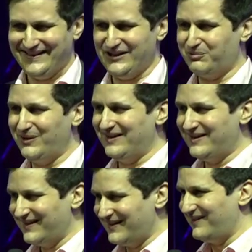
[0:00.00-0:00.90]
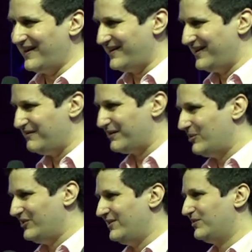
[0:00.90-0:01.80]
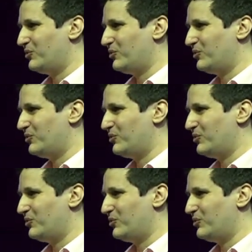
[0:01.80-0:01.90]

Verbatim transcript: it will align everybody in